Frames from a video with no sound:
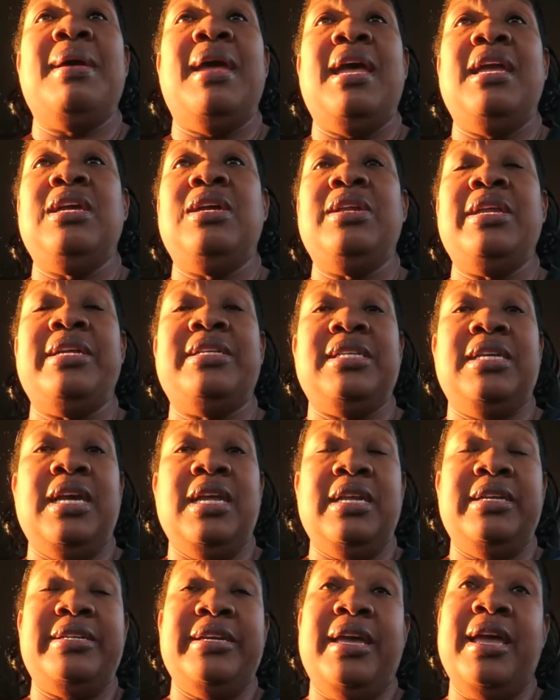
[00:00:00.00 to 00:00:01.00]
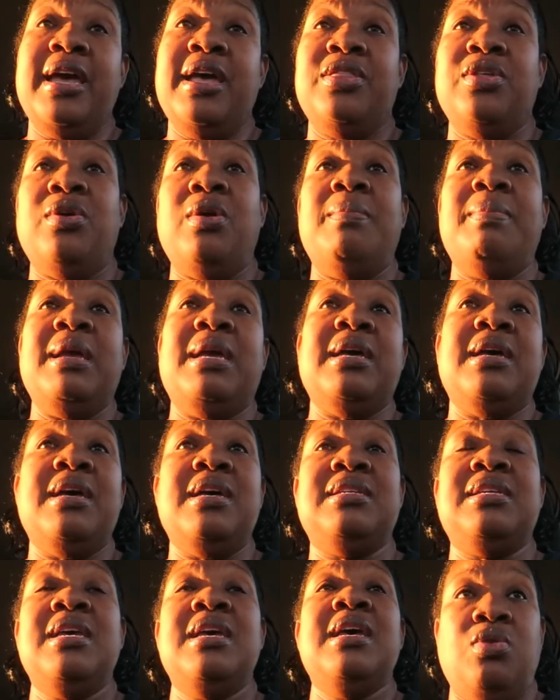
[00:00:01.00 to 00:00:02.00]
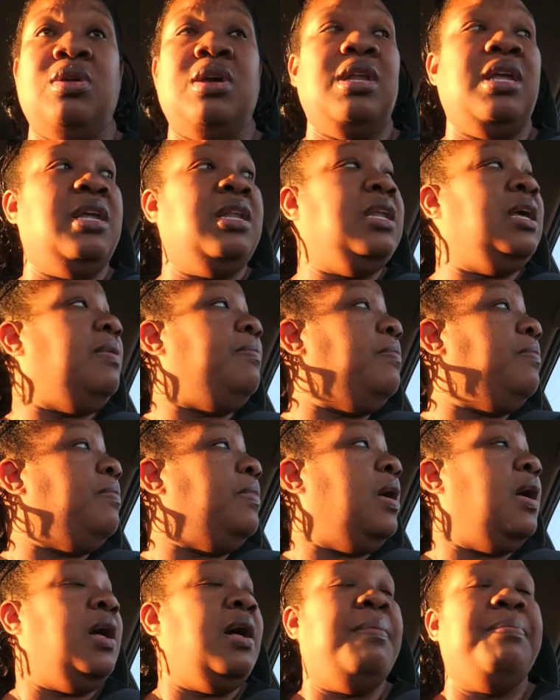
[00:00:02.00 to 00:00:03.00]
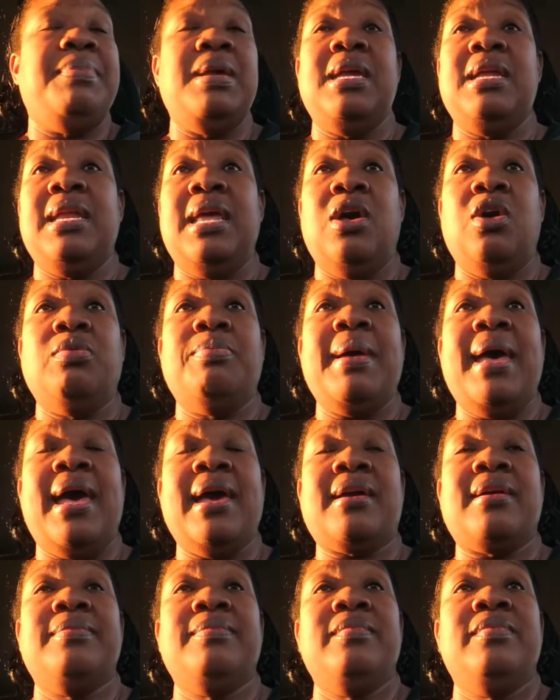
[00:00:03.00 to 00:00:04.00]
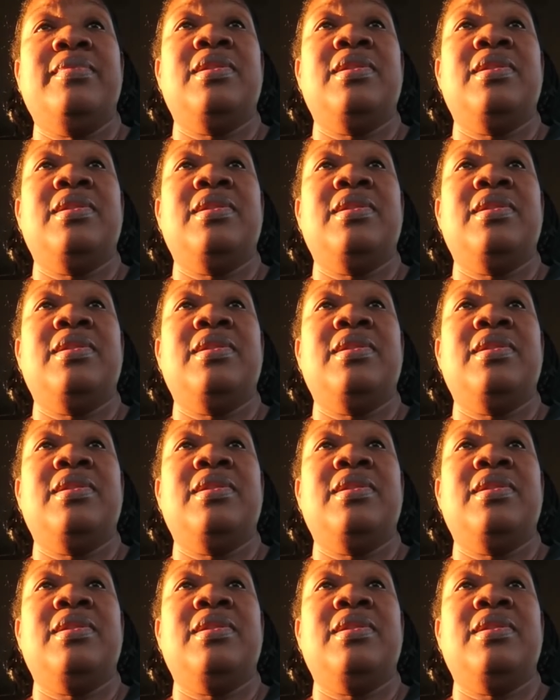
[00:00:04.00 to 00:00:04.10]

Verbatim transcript: hey, you need to get it together because you could end up being held back.